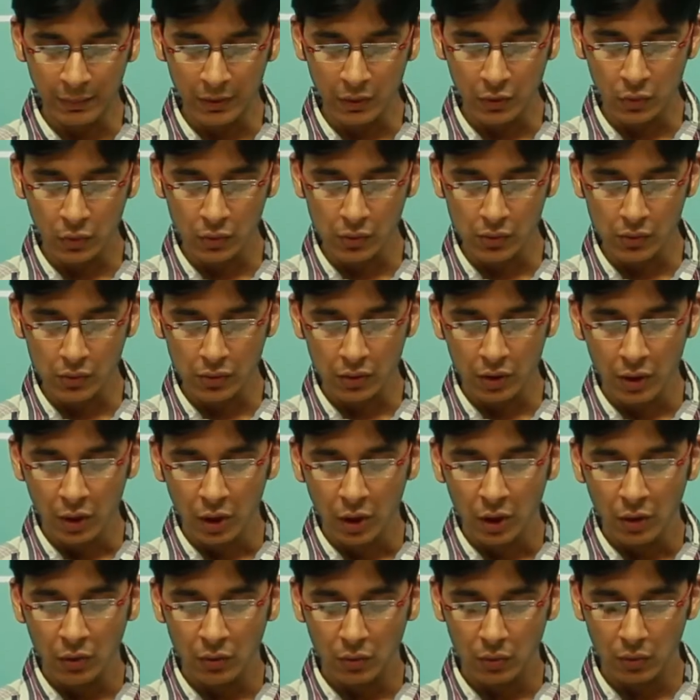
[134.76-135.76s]
be used
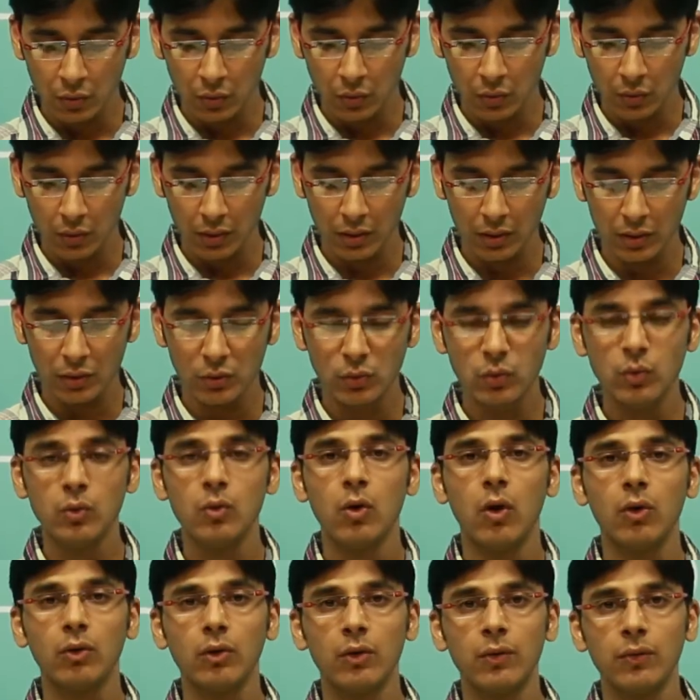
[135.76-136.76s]
to do
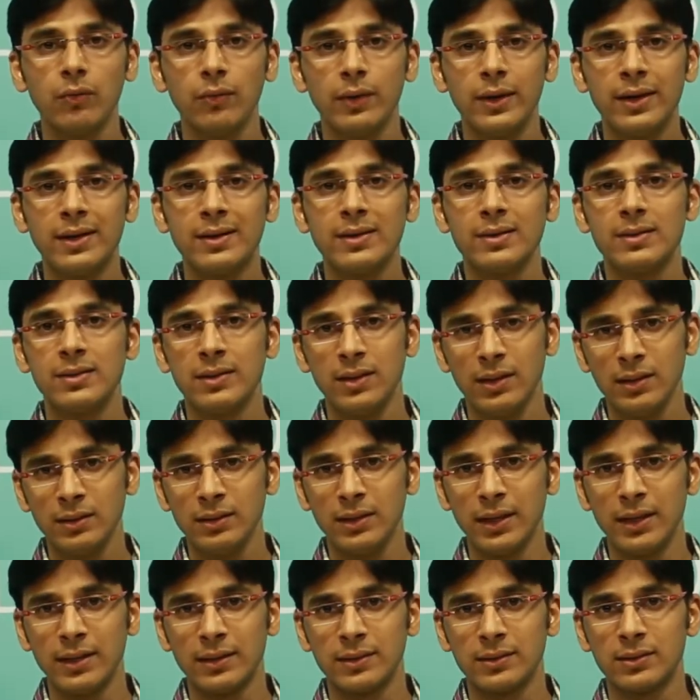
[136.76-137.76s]
lot of interesting
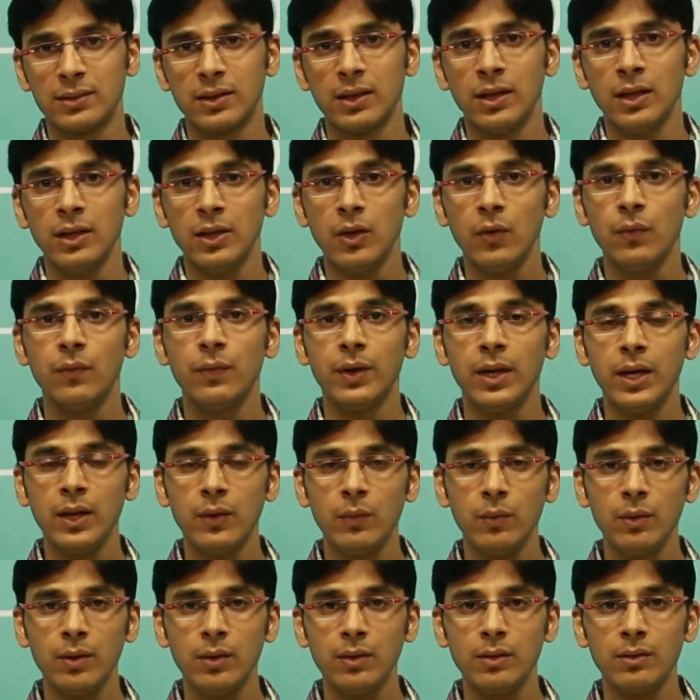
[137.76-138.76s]
things. Now
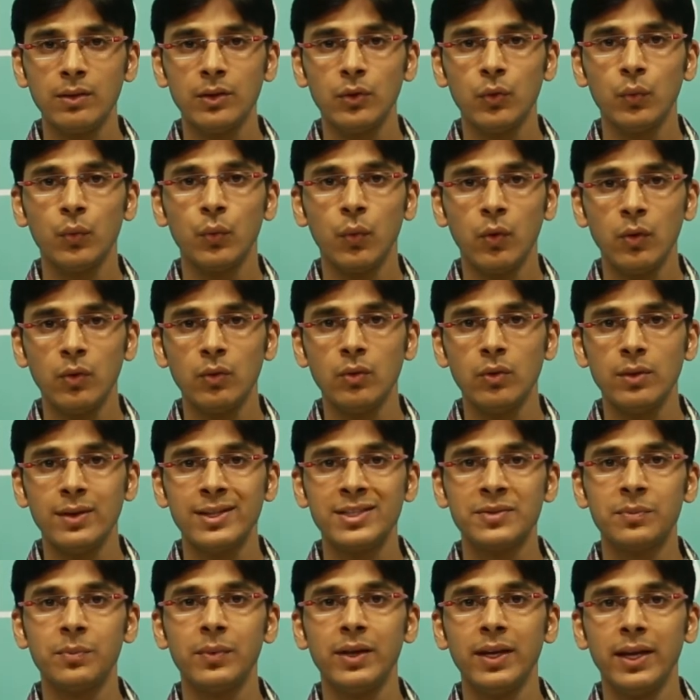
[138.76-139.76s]
whenever you want to
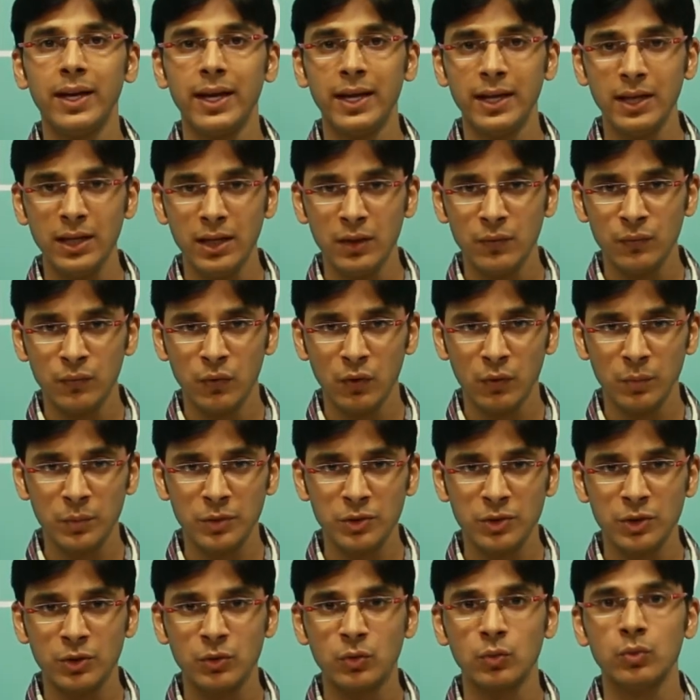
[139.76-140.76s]
display any
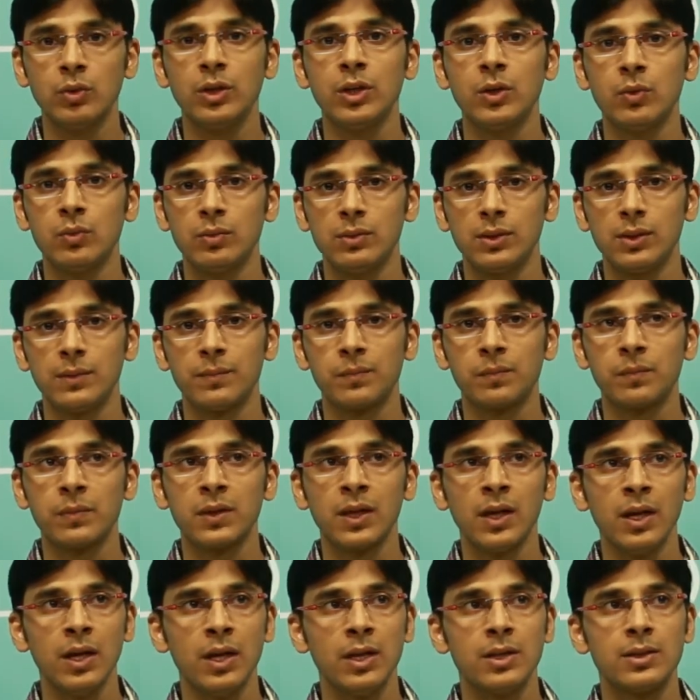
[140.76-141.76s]
information to the user,
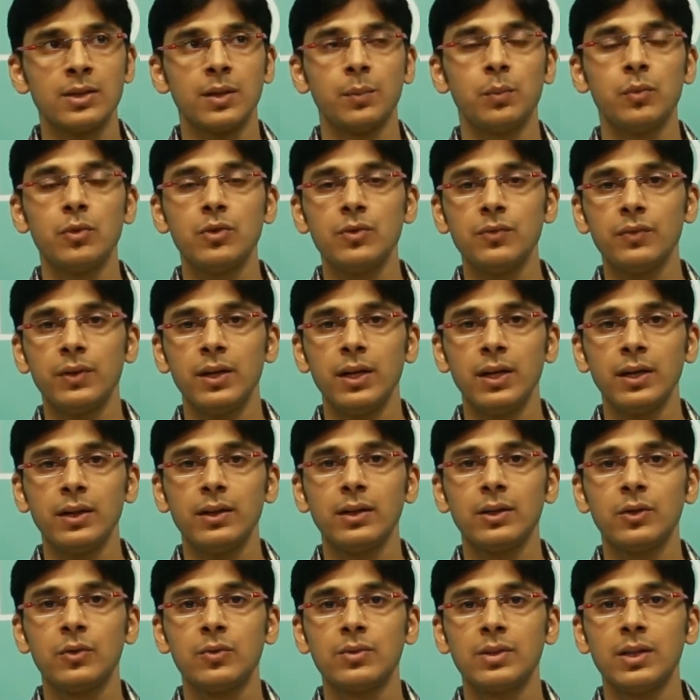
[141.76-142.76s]
suppose we are
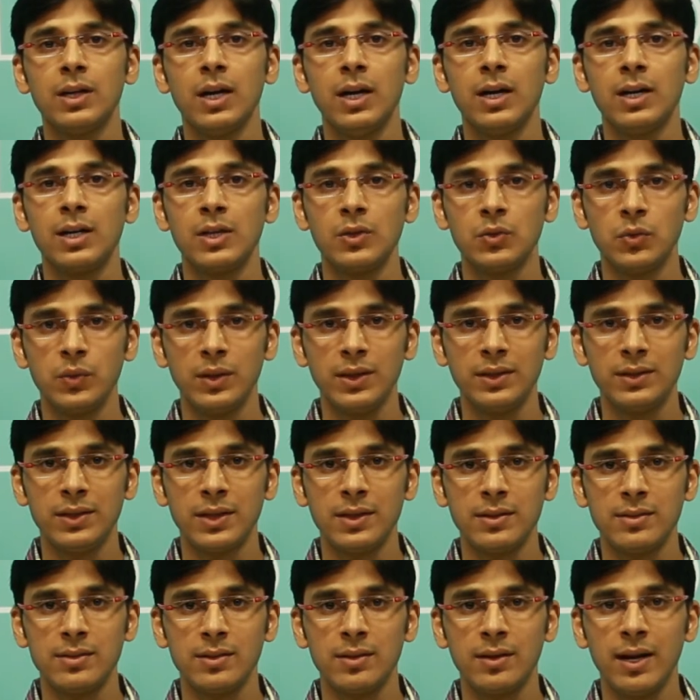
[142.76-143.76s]
using ultrasonic
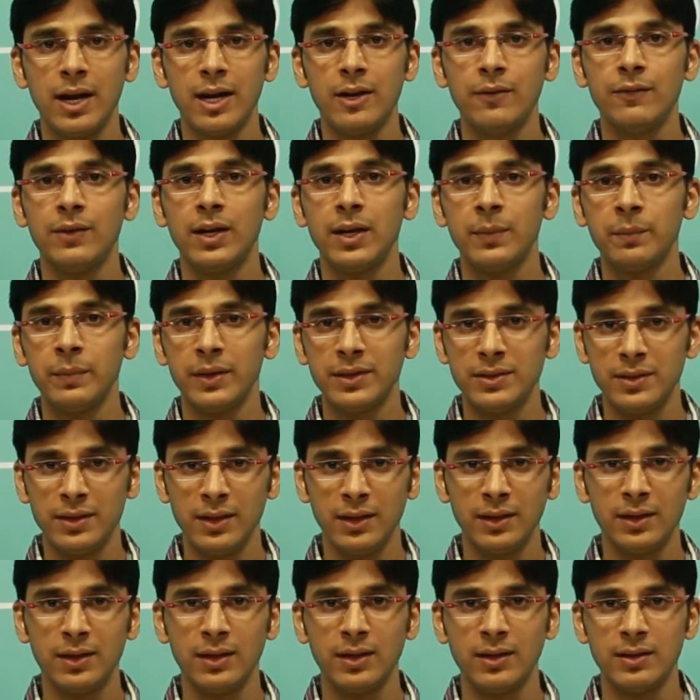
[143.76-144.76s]
sensor and we are
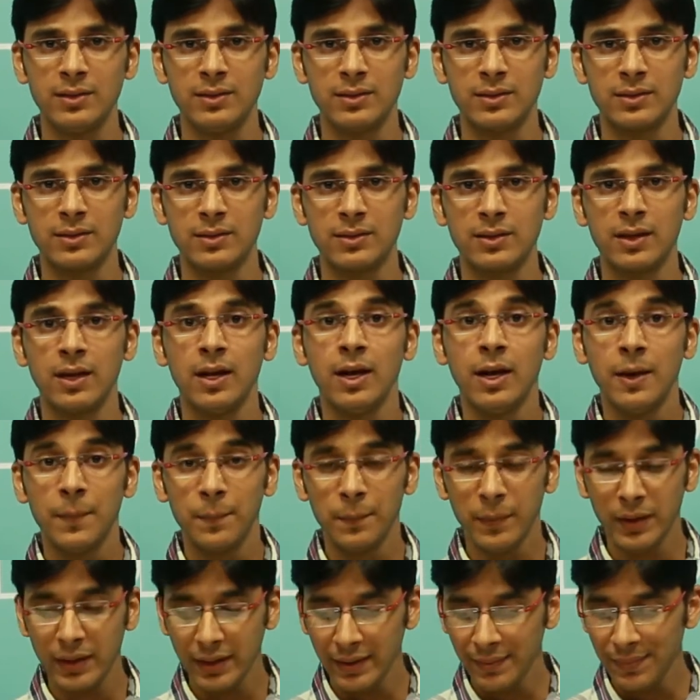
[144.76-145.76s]
measuring the distance,
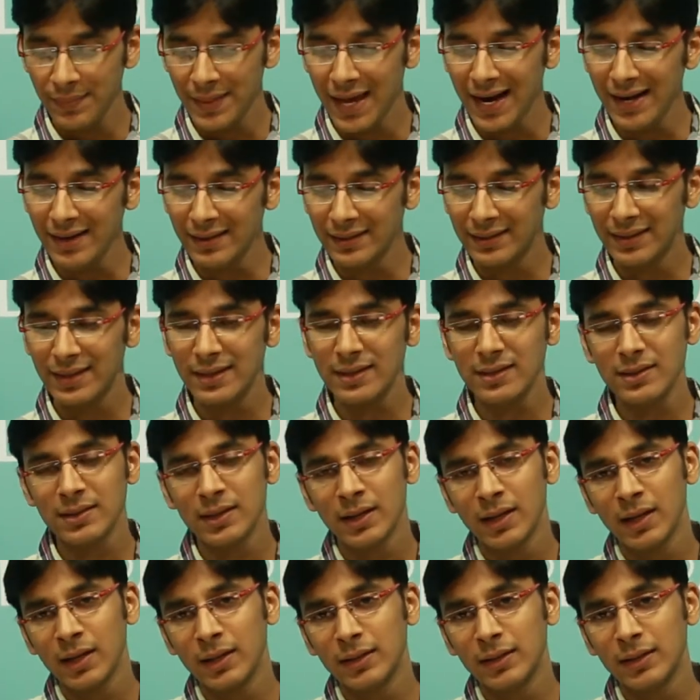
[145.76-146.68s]
but in that case